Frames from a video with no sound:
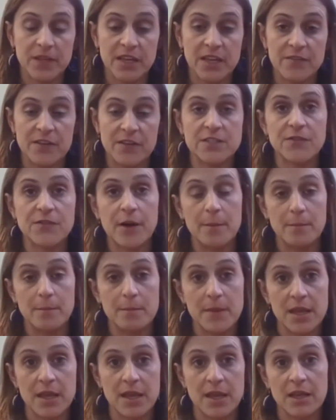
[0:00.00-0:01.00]
If it's
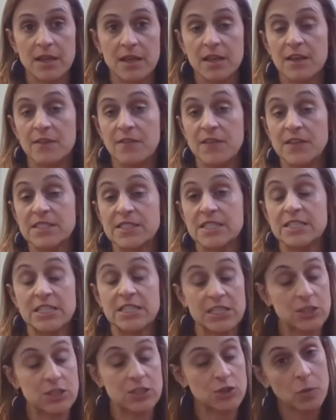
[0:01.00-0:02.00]
from me, if it's a
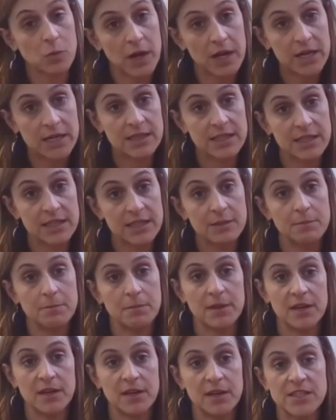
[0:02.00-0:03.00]
district-wide thing,
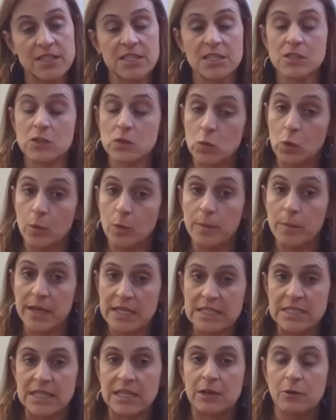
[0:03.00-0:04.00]
but if it's a
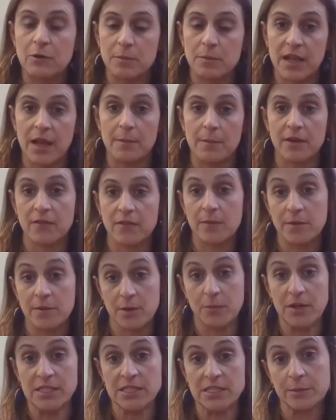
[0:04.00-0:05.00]
school-based thing, it would be coming from
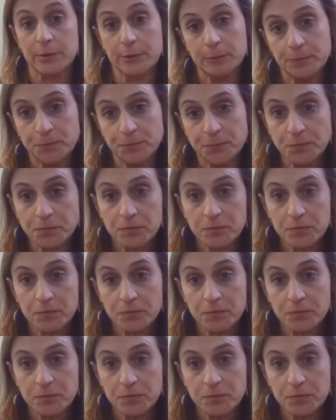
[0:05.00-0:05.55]
your principal.